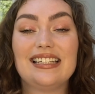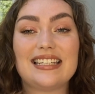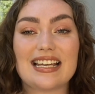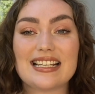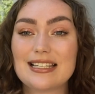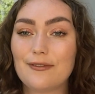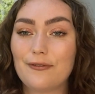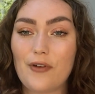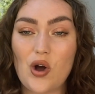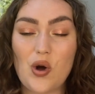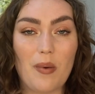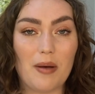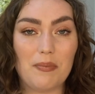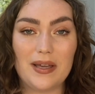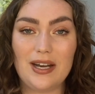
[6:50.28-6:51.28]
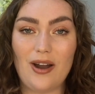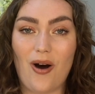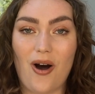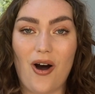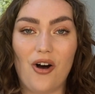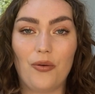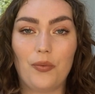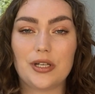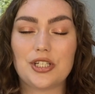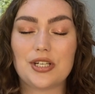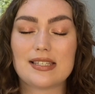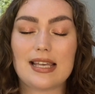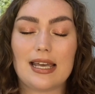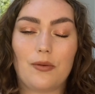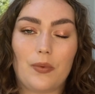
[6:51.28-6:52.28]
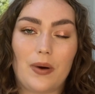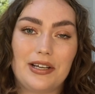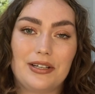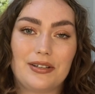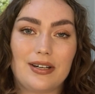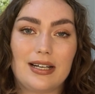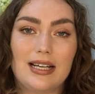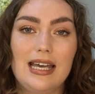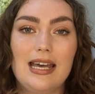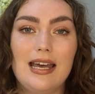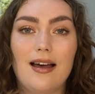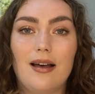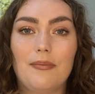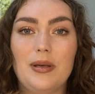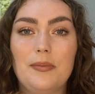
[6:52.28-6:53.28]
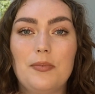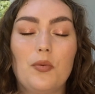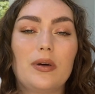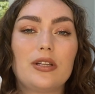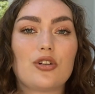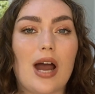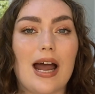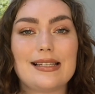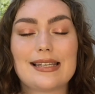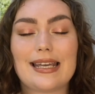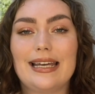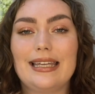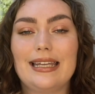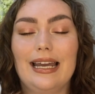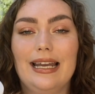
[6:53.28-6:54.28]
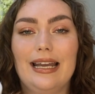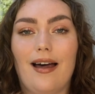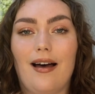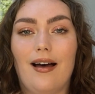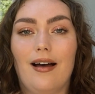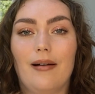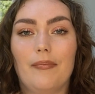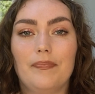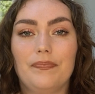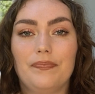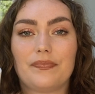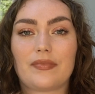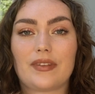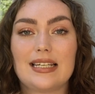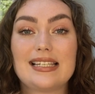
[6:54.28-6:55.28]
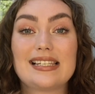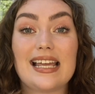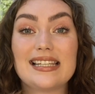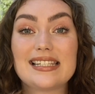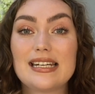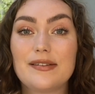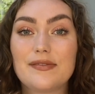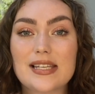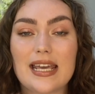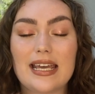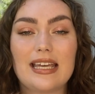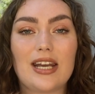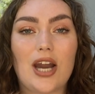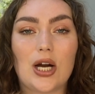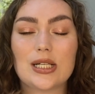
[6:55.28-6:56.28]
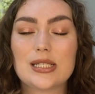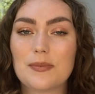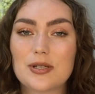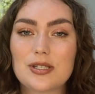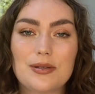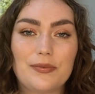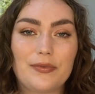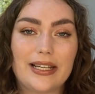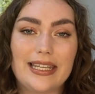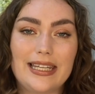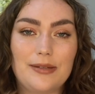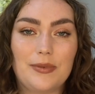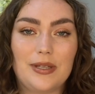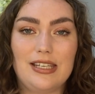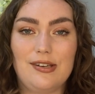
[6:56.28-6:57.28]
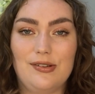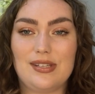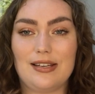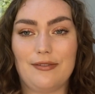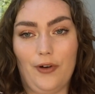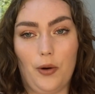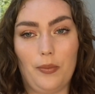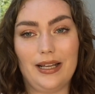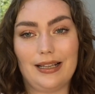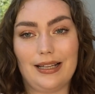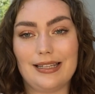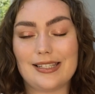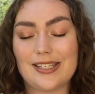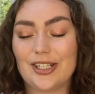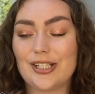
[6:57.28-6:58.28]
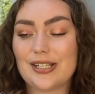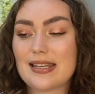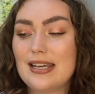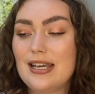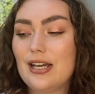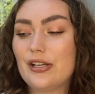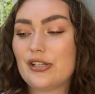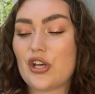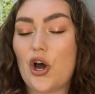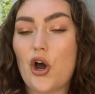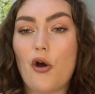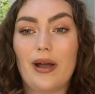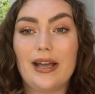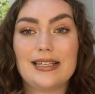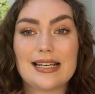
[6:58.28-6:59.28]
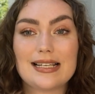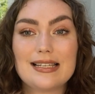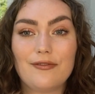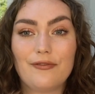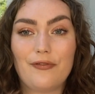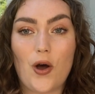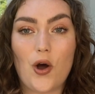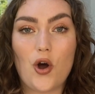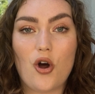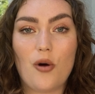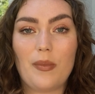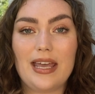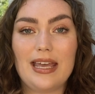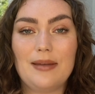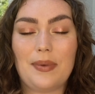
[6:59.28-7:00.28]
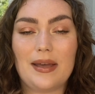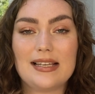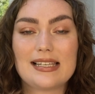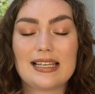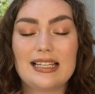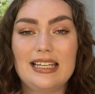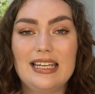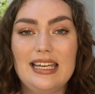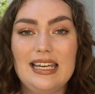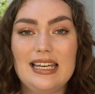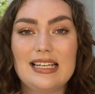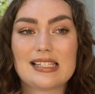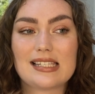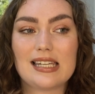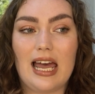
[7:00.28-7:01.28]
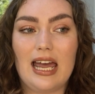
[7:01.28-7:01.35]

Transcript: doesn't foam up at all, which is what people with dry skin and sensitive skin aren't supposed to really be using foaming cleansers. So it doesn't foam. It basically is